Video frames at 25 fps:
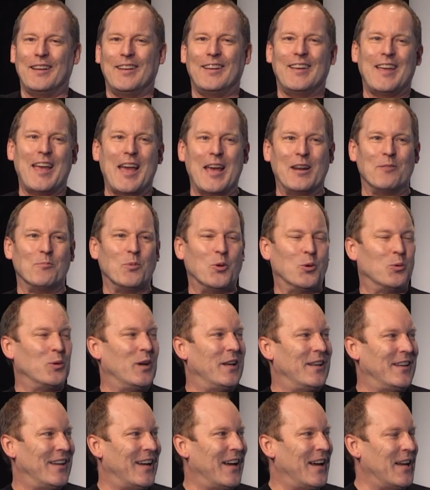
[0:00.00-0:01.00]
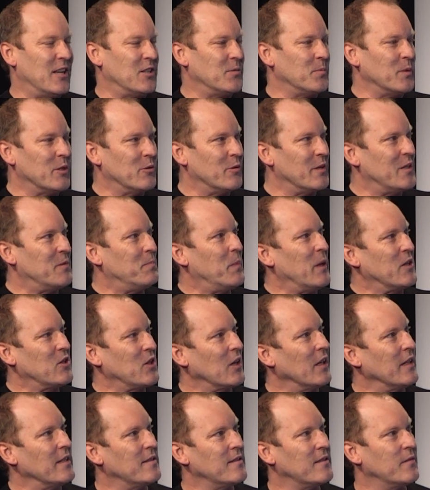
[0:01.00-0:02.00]
animal husbandry
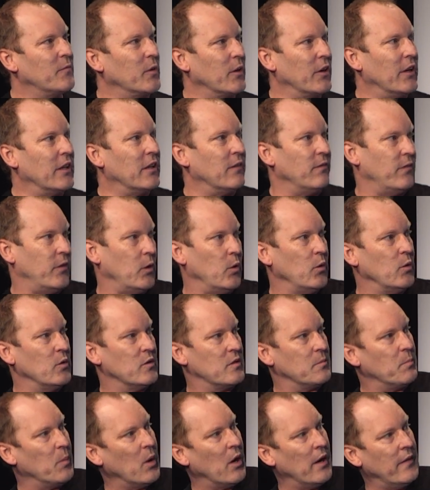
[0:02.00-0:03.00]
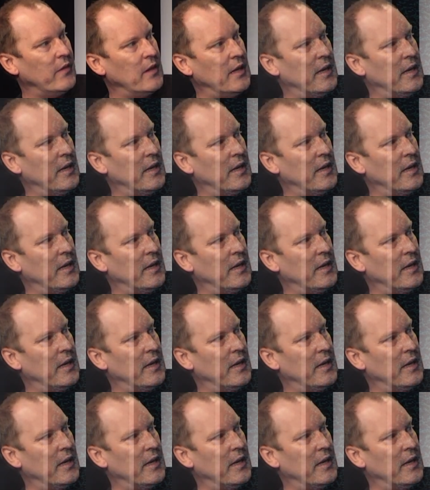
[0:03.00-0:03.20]
specialists very confused by the